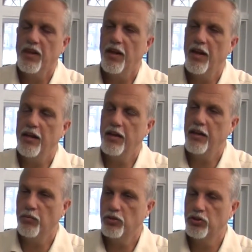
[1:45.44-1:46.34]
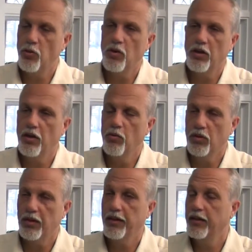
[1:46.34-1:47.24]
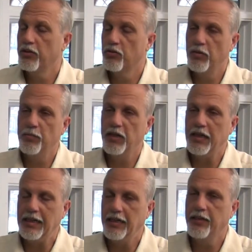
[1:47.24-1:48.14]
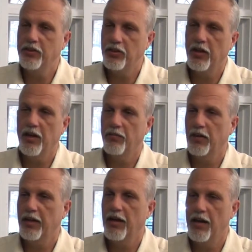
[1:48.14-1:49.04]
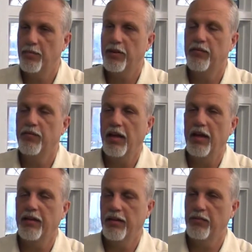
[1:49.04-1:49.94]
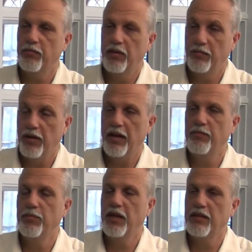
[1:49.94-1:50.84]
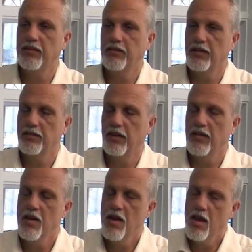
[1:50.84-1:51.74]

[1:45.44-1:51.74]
and it will store it locally, encrypting each and every copy of that every 5 minutes, as I said.